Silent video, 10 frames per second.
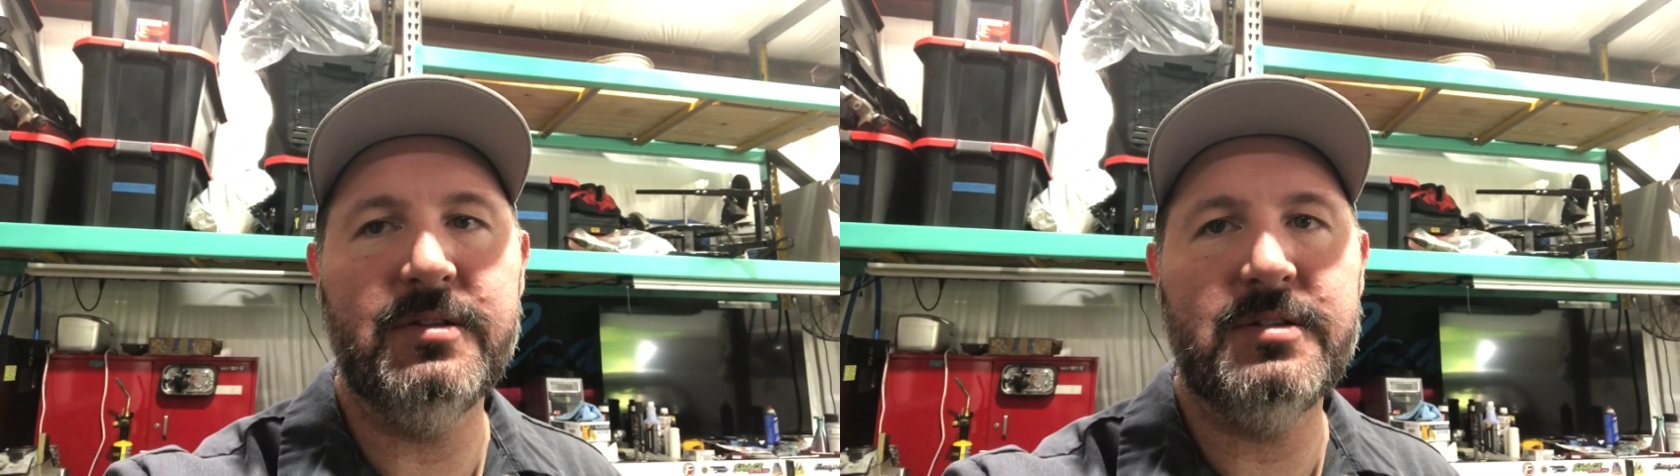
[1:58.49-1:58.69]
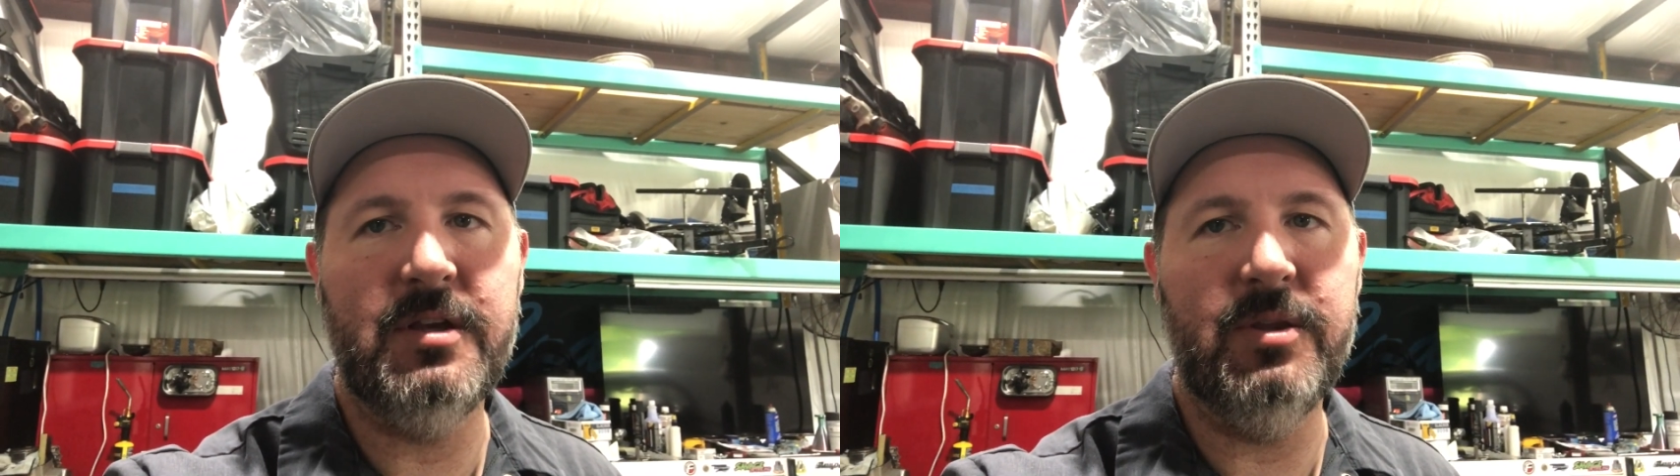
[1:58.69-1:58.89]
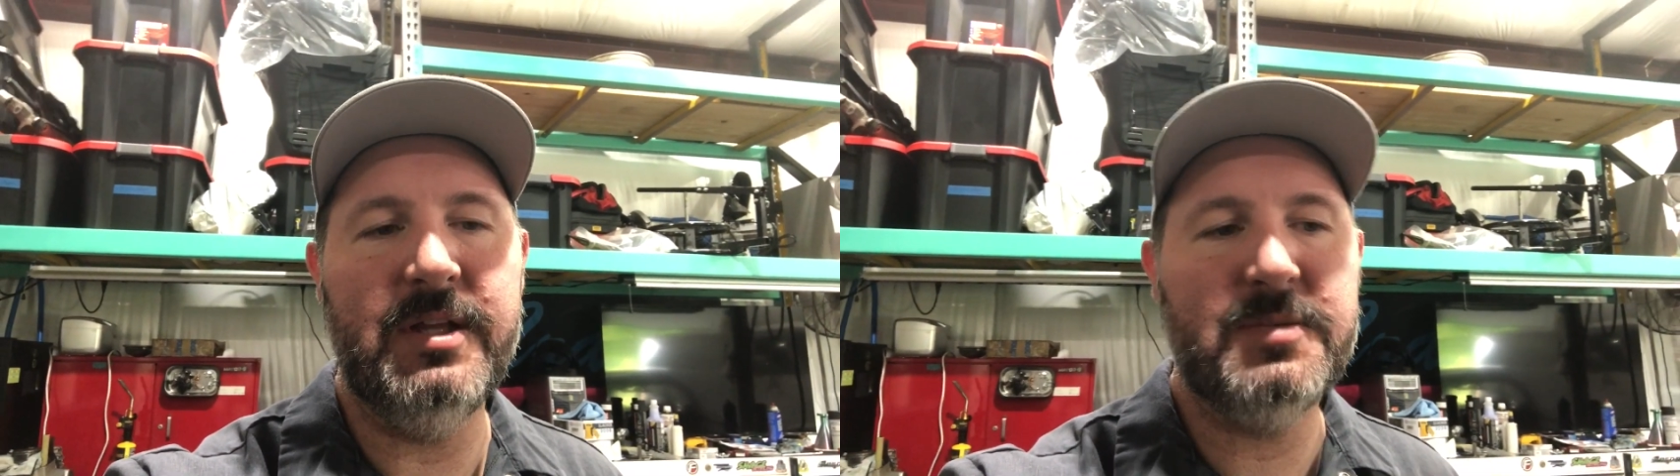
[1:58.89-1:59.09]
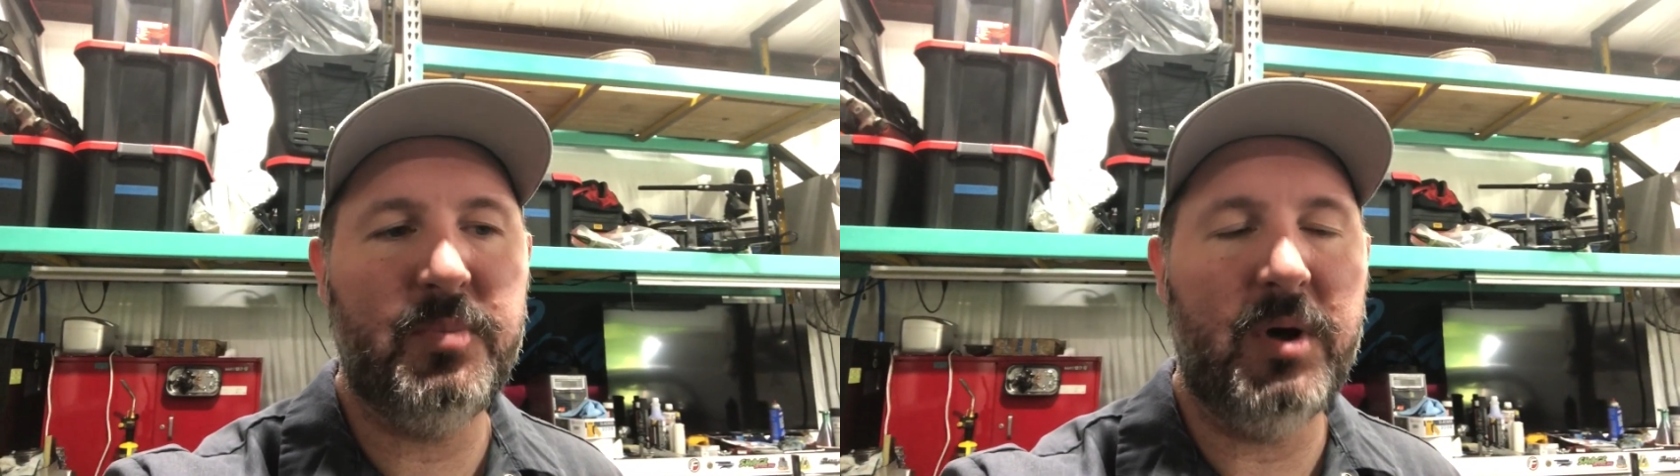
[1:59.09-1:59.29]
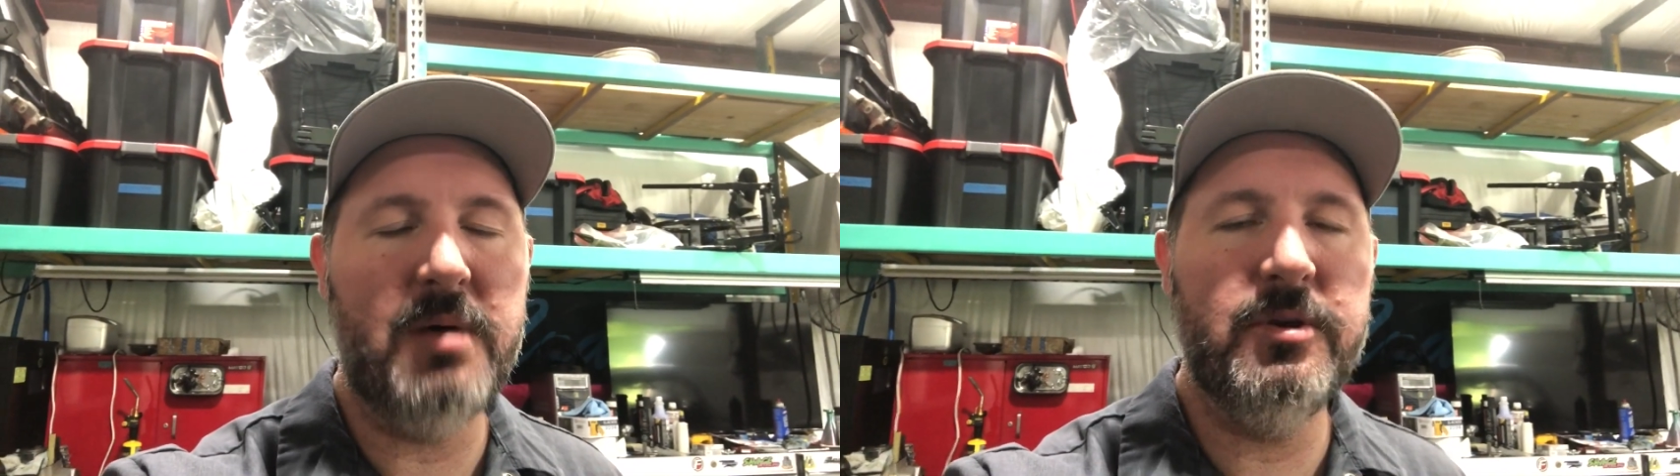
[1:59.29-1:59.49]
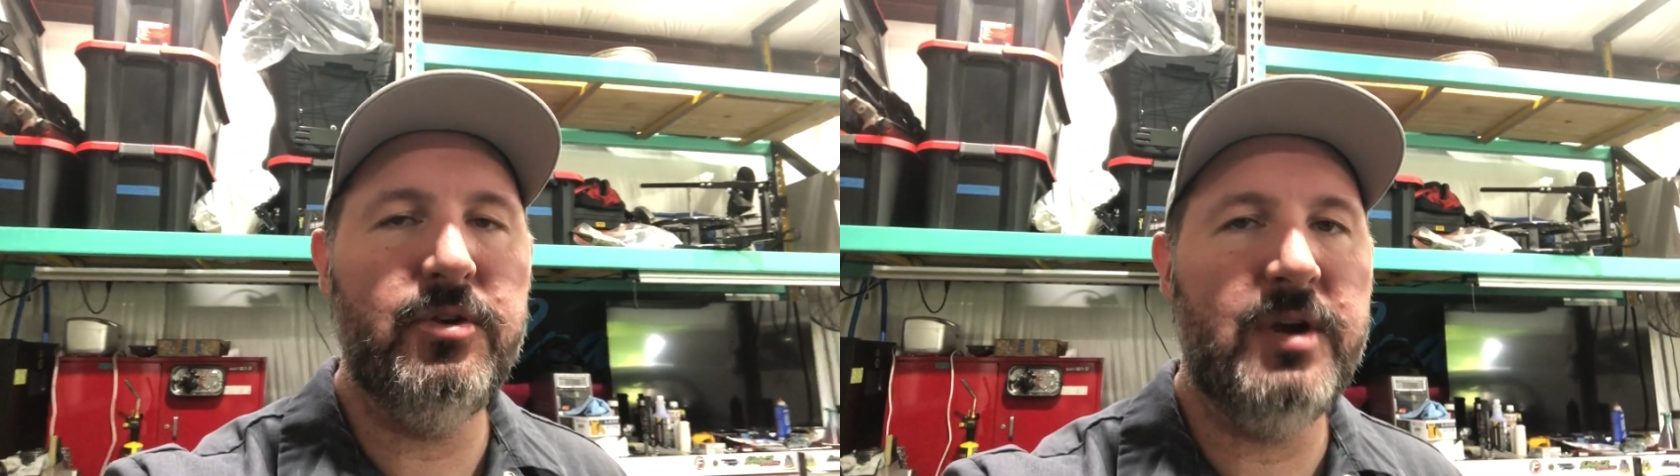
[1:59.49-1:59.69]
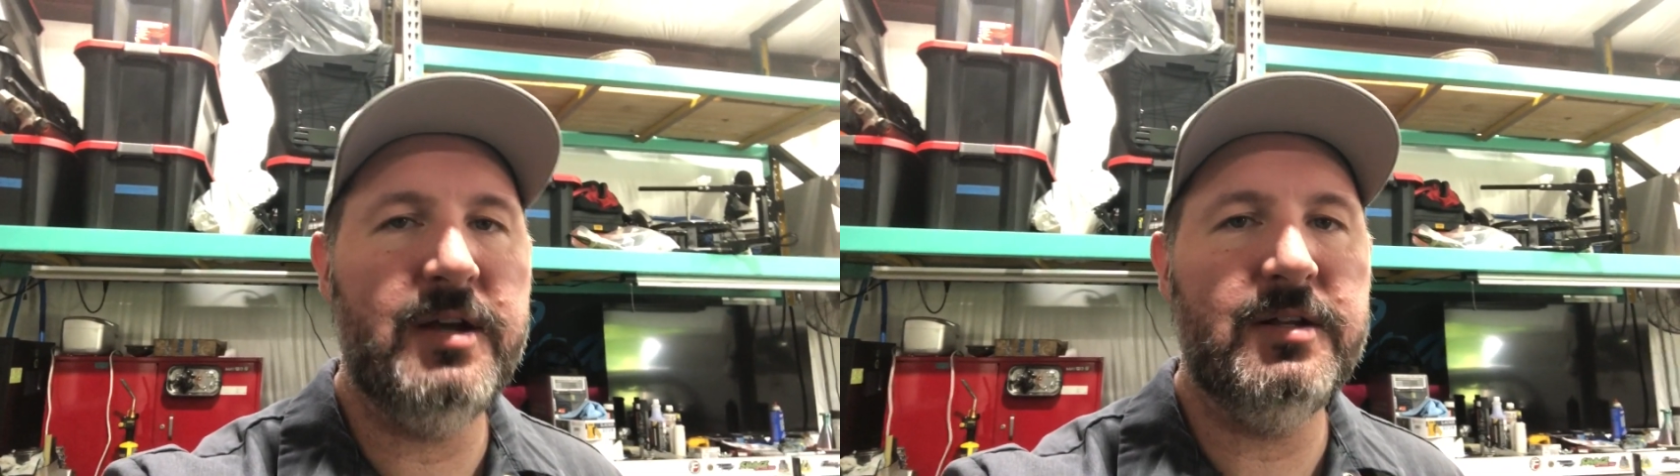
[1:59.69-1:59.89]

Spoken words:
So that's probably the route I'll